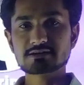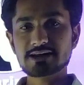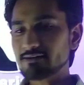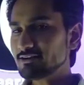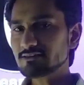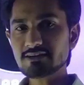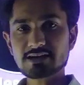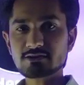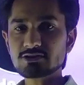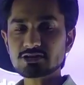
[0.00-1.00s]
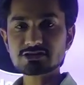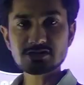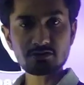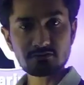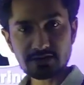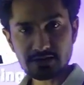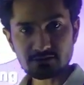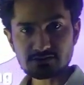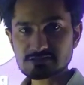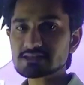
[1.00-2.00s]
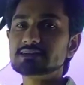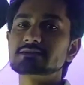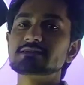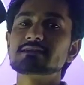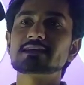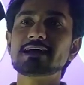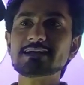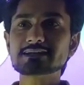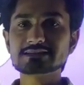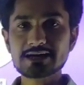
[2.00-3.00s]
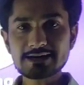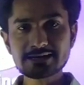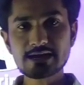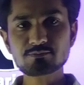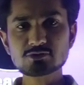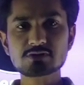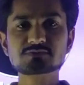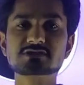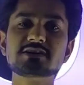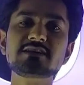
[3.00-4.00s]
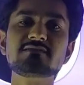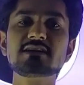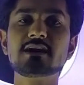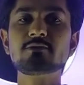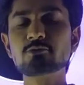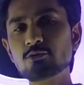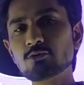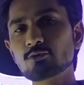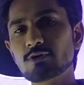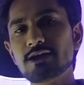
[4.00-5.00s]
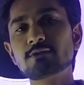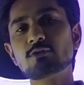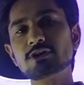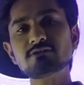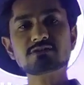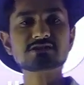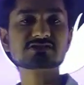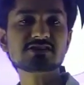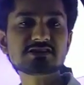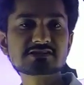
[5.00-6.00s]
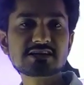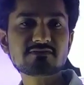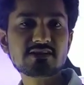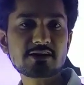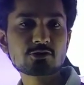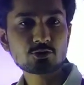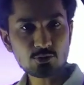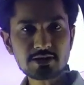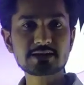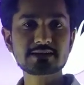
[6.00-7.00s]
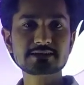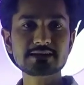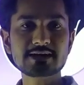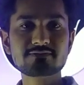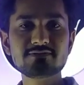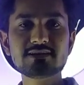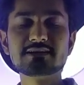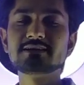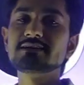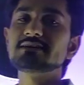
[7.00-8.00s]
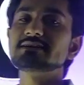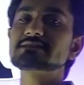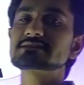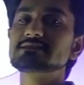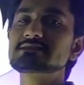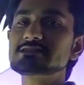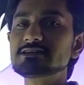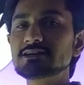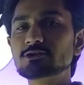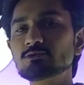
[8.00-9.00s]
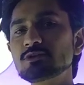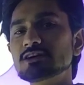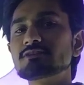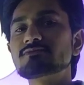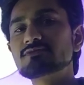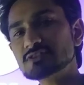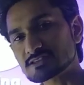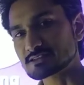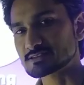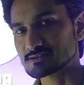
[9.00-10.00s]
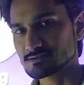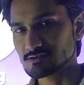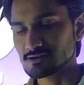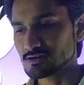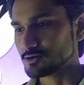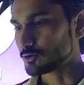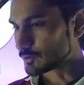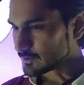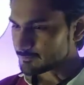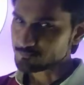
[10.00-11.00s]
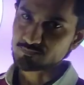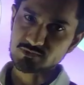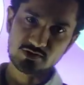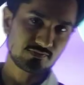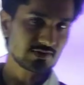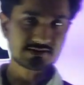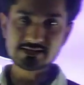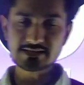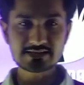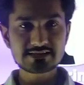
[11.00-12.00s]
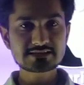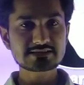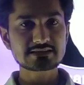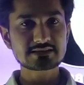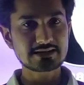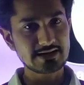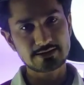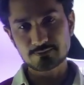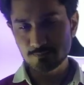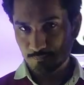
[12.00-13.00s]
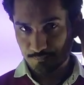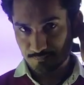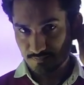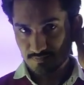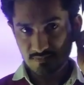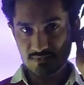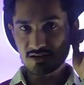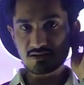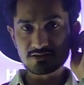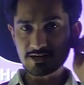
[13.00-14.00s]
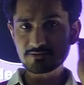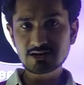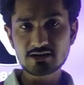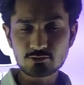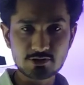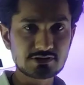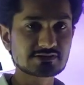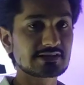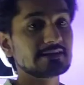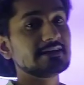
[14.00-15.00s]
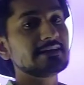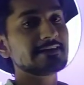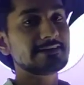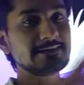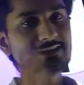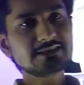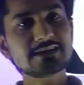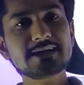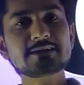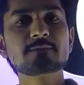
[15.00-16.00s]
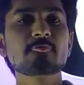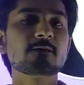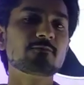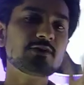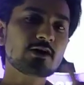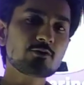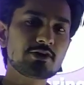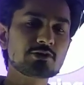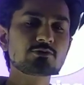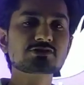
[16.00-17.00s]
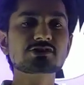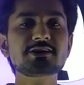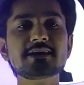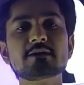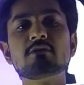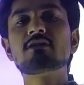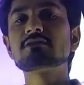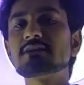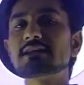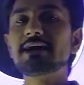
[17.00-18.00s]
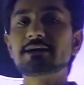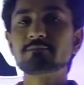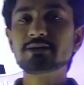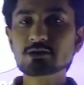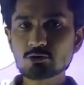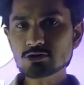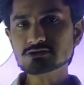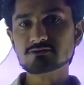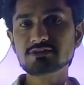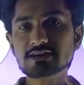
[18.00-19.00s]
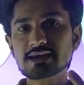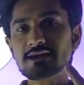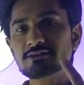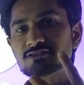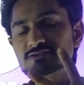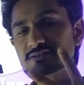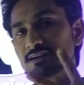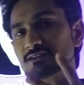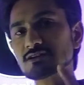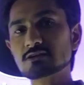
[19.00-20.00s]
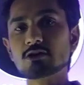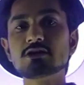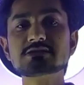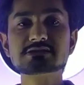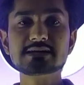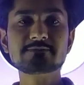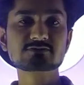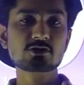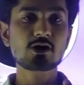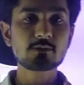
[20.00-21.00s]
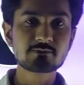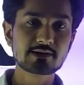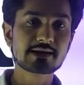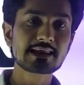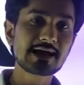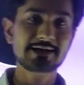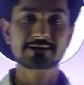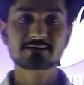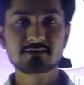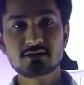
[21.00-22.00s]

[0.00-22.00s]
The gravity we cannot touch it, or we cannot see it. Like that type of study we'll have to do, and whatever the studies that we are doing in that field is considered to be a physics. Okay, the first thing is that we'll have to understand. In that we are going to study about the light, because we can understand the concepts of light.